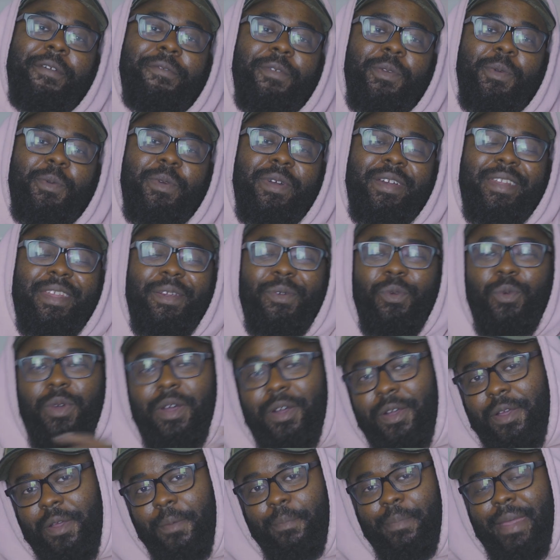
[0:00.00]
everyone and
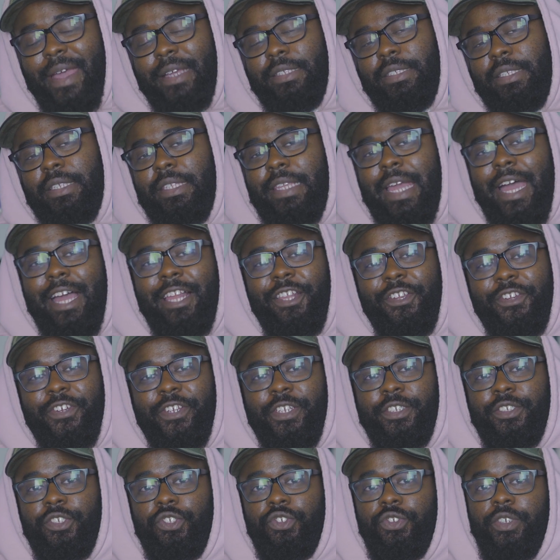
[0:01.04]
welcome back to Dollar
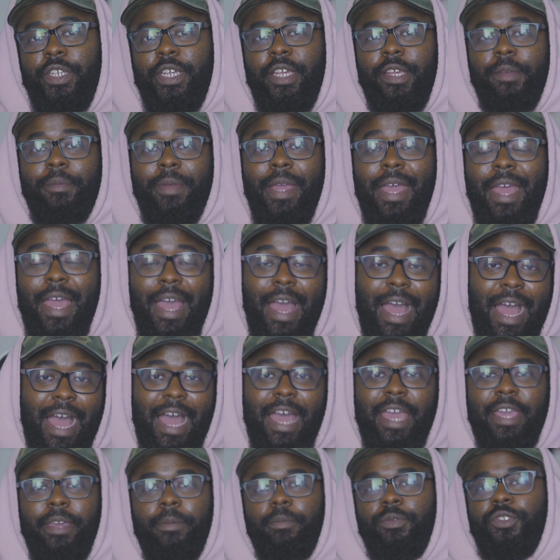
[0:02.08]
in a Dream.
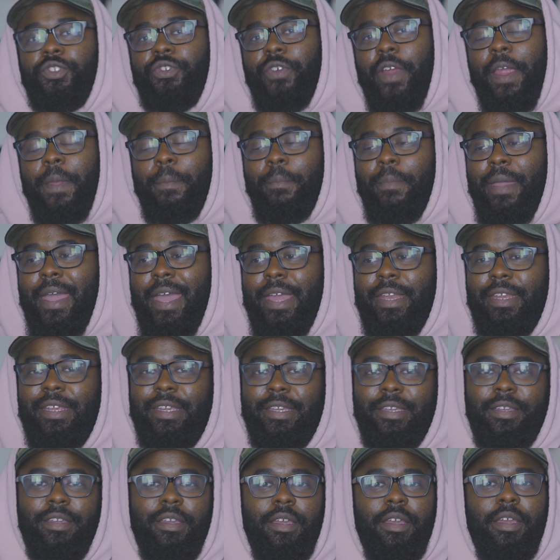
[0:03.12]
I am Dre
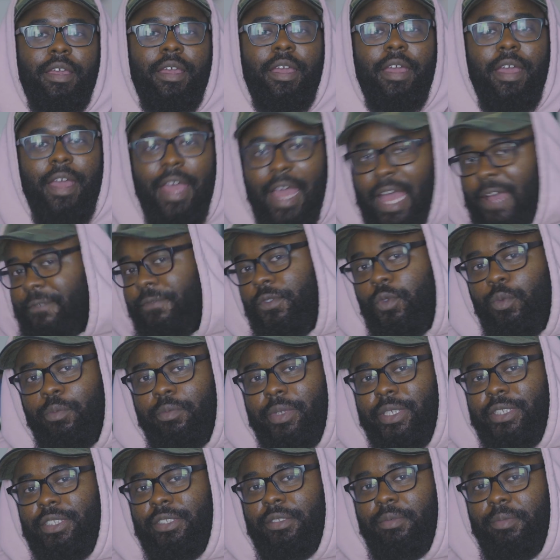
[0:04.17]
Manning. Have you
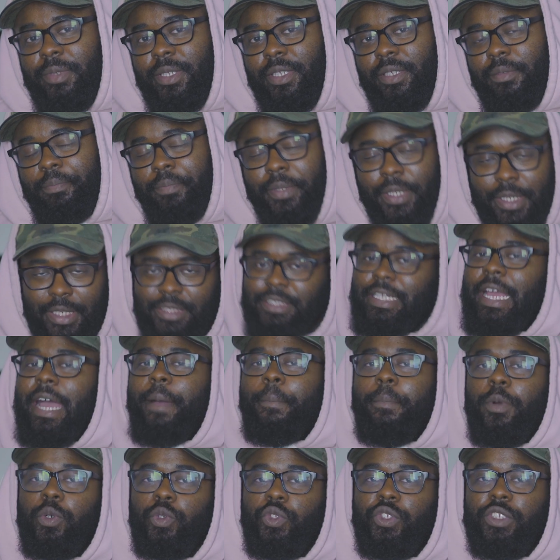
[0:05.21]
missed me? Because I
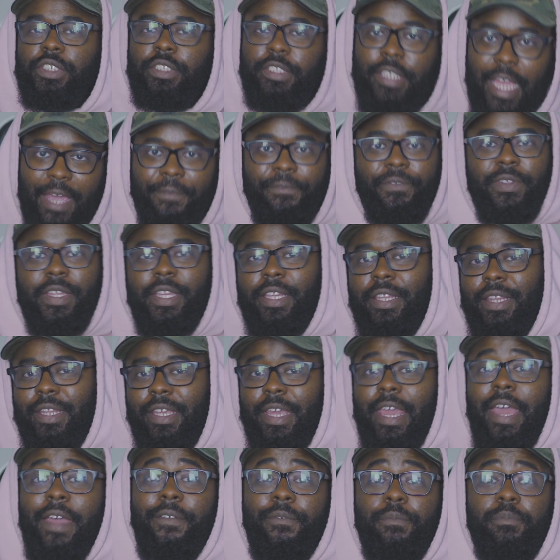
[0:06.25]
most
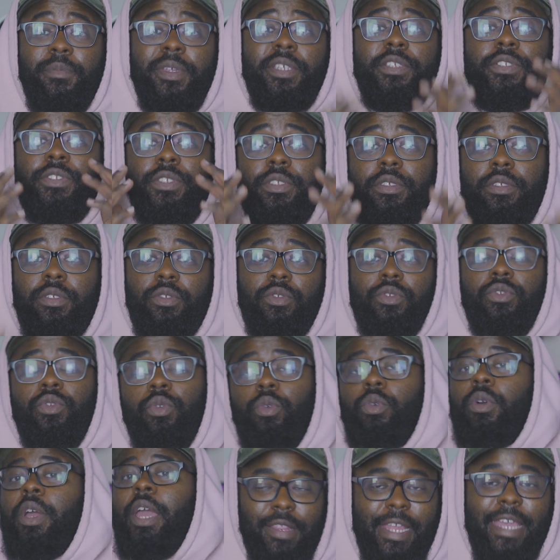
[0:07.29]
definitely have missed
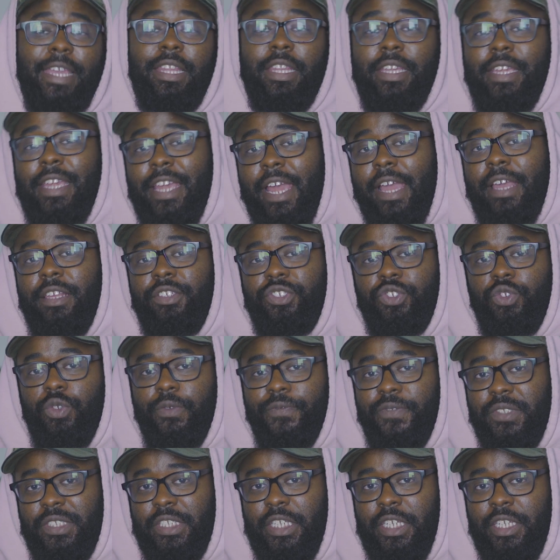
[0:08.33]
you. Lately, as
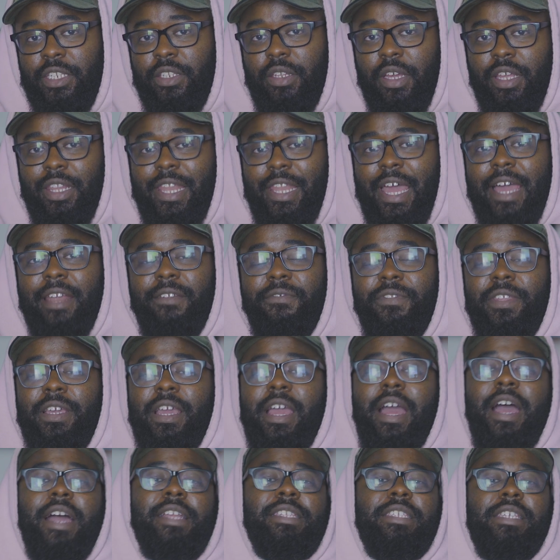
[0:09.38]
you've seen, a lot of the
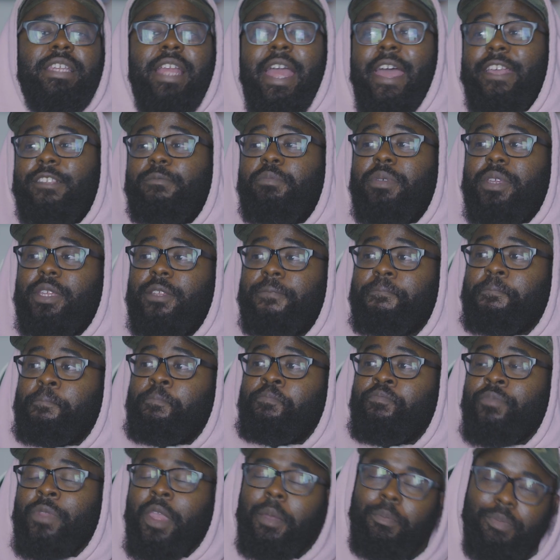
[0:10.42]
content has been
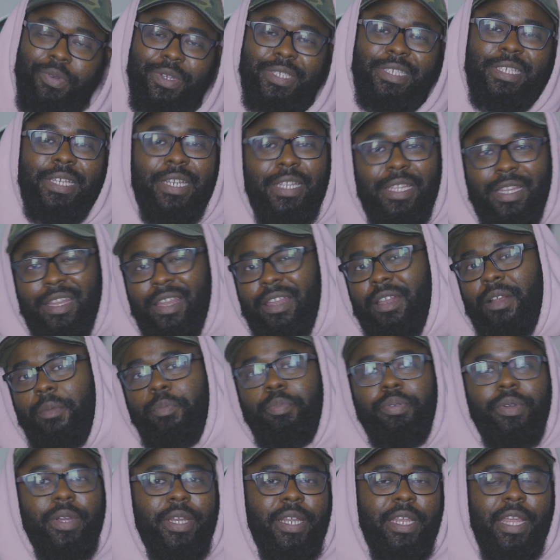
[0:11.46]
presented in a
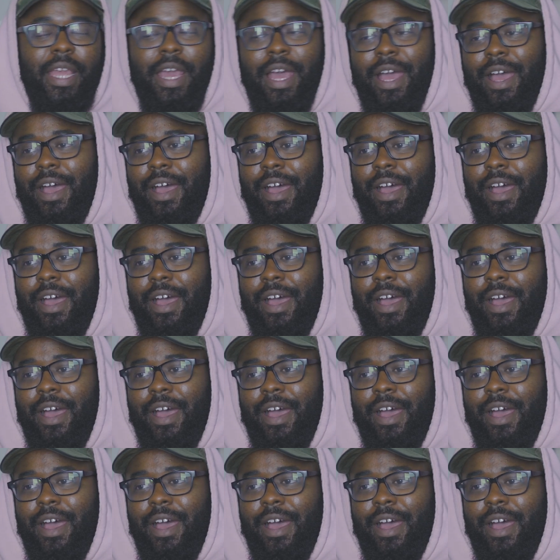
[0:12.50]
pretty